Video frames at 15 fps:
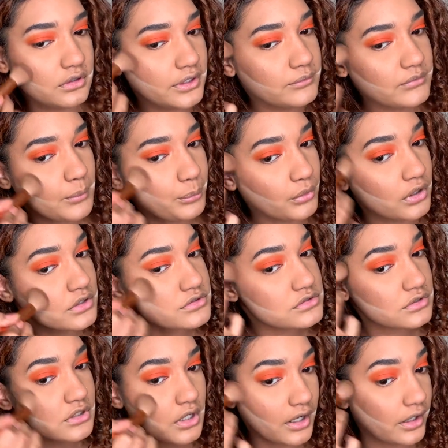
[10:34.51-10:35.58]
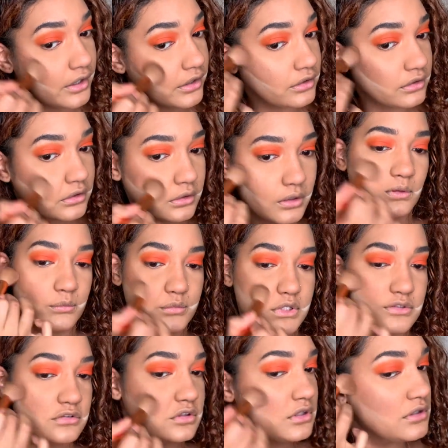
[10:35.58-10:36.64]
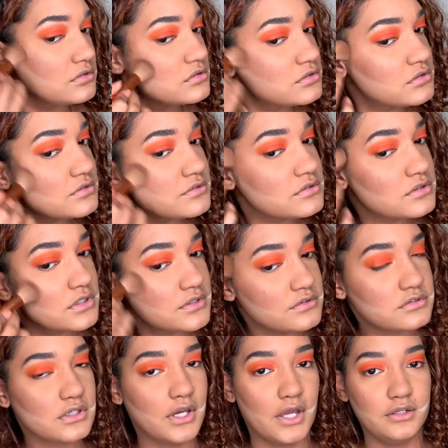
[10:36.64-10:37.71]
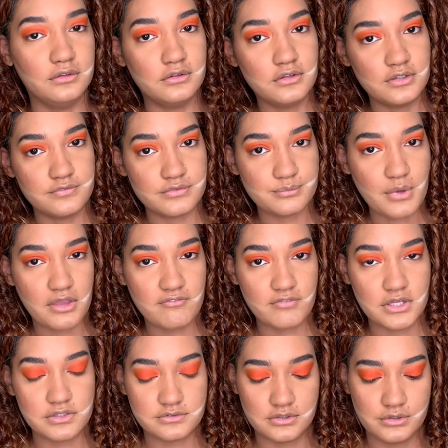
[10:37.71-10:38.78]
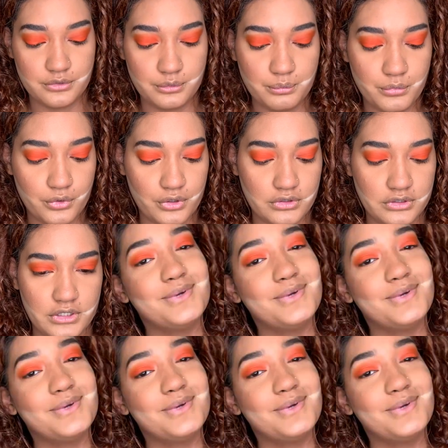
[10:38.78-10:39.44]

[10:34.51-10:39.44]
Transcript: like my bronzer higher on my cheeks, just because it kind of lifts my face a little more.